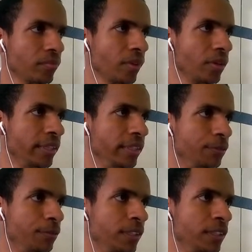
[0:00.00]
Okay, it's
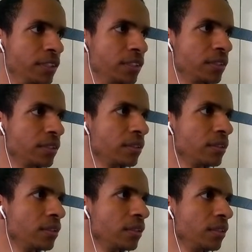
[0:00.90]
finished,
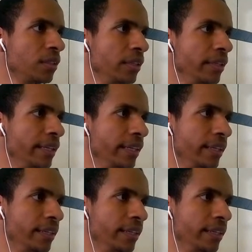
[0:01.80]
and